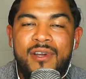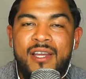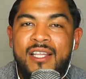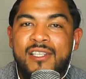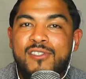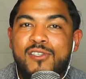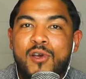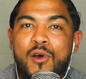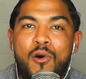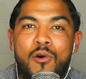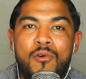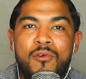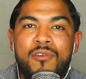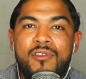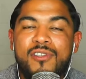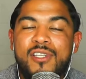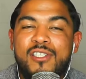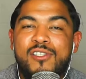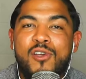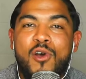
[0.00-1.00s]

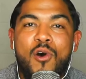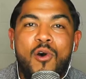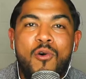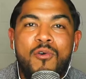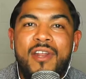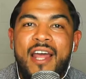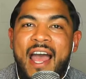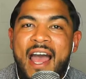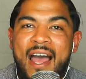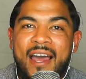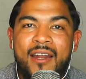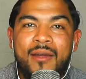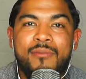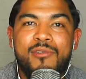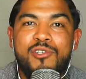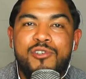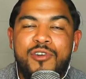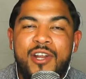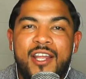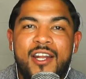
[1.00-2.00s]
told Adam
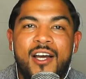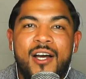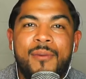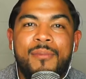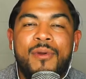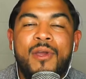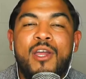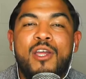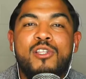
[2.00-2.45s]
straight up,